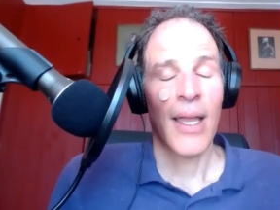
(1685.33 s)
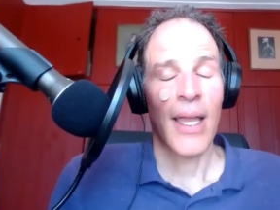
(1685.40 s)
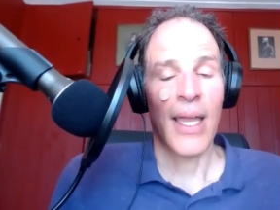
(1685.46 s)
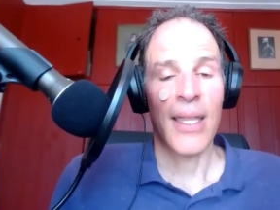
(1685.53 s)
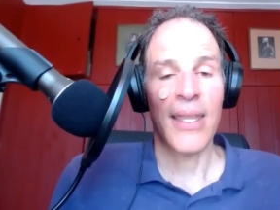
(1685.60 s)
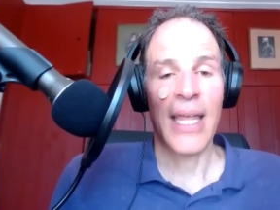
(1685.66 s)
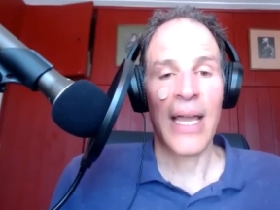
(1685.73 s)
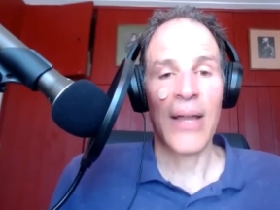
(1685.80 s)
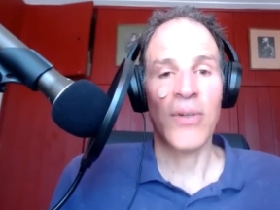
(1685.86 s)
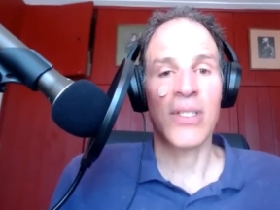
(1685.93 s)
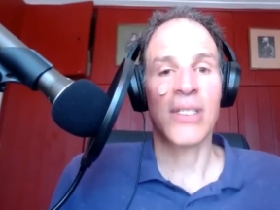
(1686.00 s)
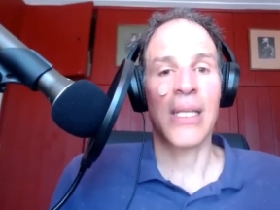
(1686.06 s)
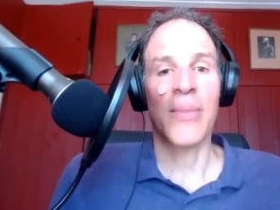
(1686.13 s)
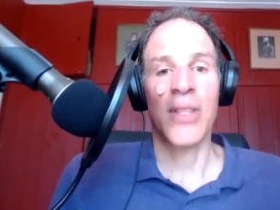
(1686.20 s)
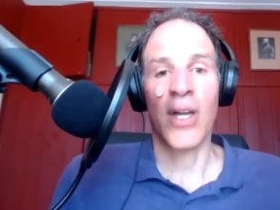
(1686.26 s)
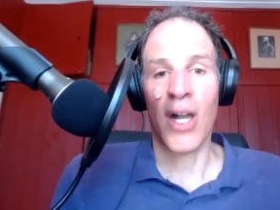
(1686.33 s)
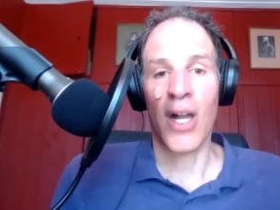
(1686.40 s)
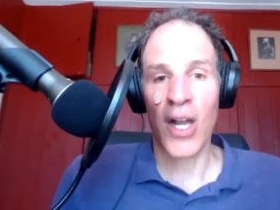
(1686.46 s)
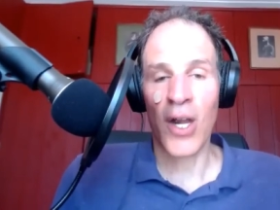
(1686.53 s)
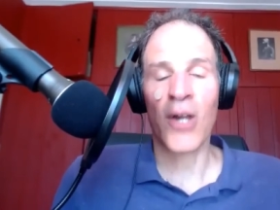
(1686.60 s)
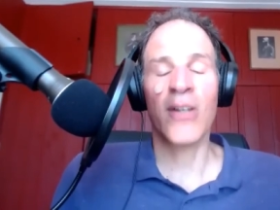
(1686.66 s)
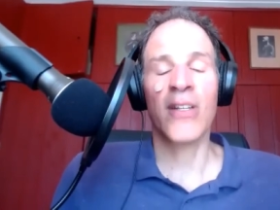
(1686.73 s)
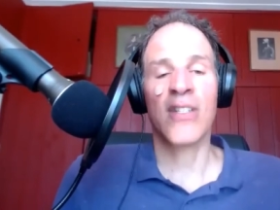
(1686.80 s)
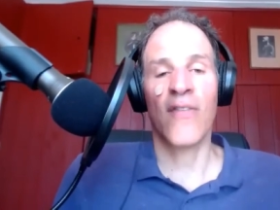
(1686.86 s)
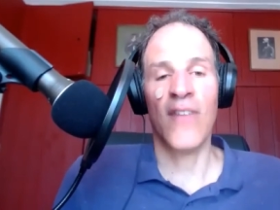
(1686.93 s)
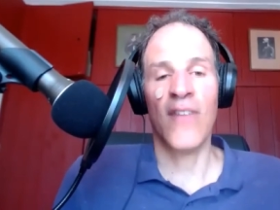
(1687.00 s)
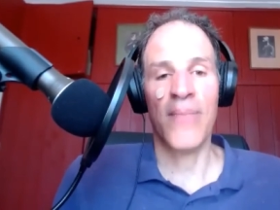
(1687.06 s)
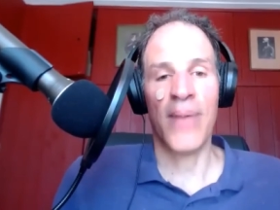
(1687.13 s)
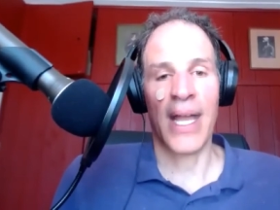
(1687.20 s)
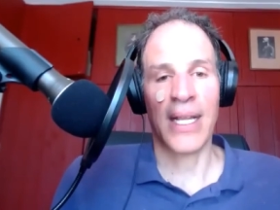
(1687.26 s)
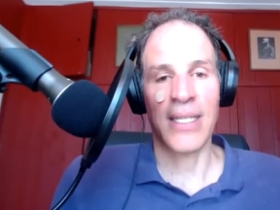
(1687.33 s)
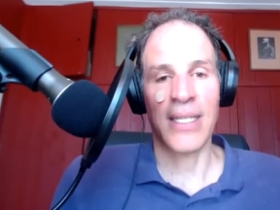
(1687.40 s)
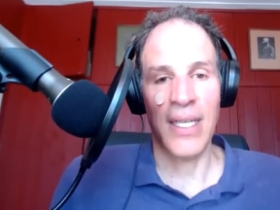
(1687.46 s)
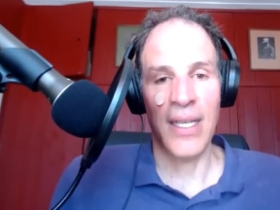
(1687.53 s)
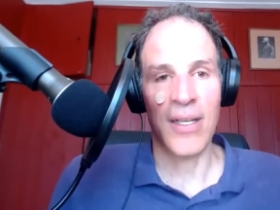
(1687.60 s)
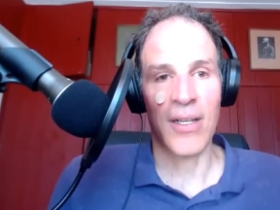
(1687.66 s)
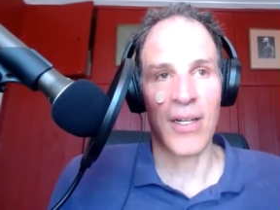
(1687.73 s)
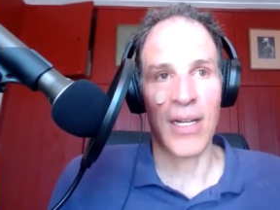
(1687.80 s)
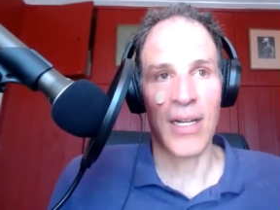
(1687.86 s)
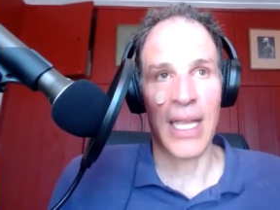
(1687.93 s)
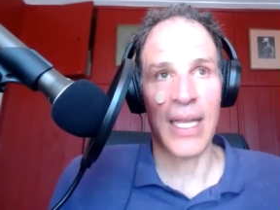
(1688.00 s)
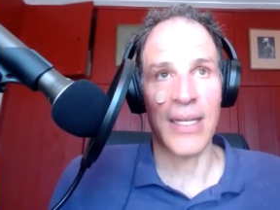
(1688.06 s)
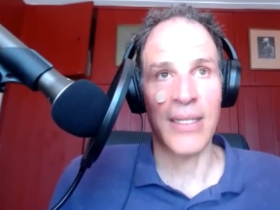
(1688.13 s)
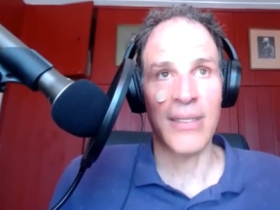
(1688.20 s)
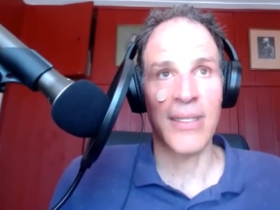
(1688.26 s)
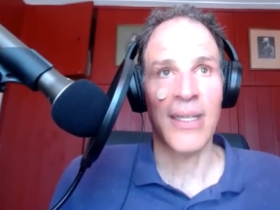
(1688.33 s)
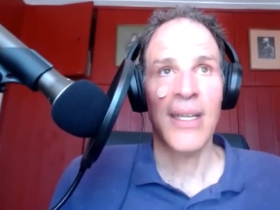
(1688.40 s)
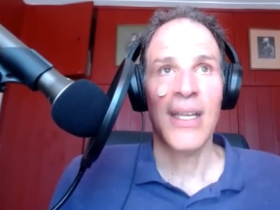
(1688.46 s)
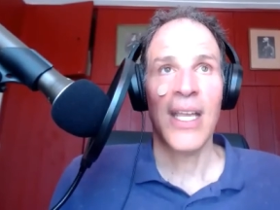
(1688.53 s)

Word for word: and that was some of the hardest feedback to hear and